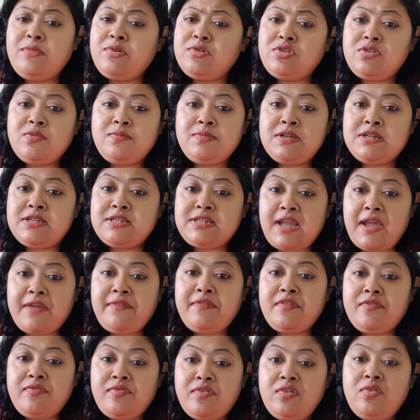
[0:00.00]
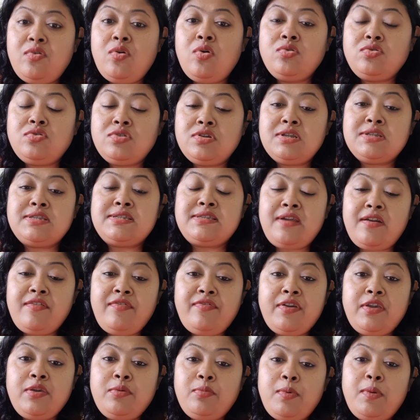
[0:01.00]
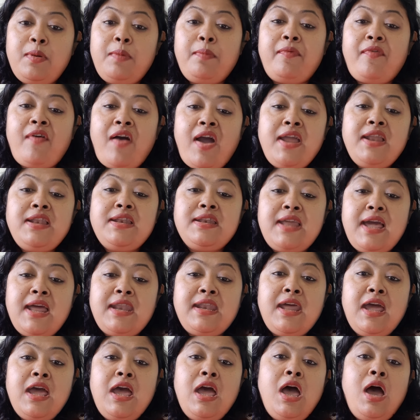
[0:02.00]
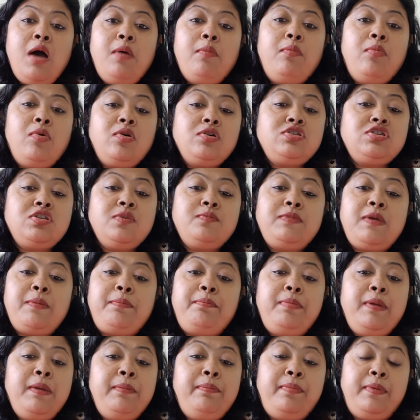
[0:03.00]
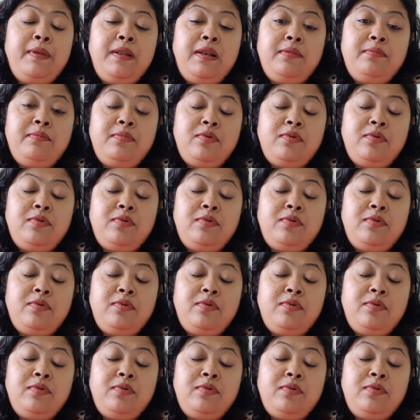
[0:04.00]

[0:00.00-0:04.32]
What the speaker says: Most of the time, if you go to the survey, you will find that most of the people,